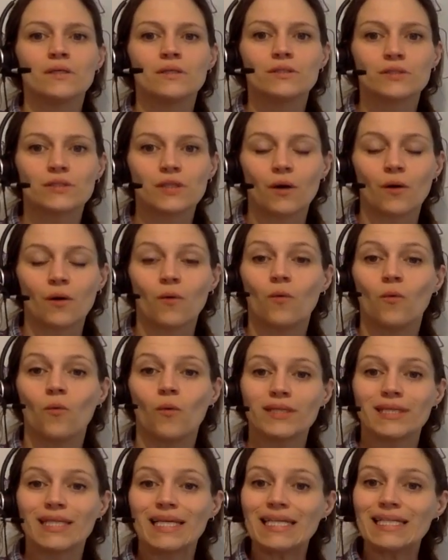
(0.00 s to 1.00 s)
So
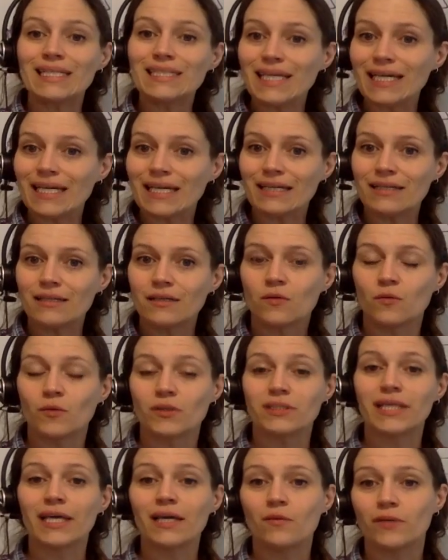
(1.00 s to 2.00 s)
what they did
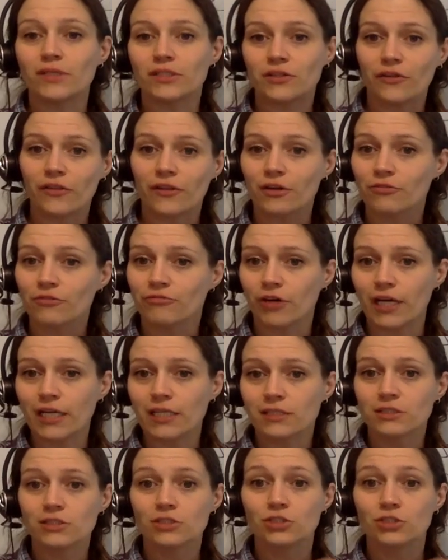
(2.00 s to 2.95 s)
was they went to their friend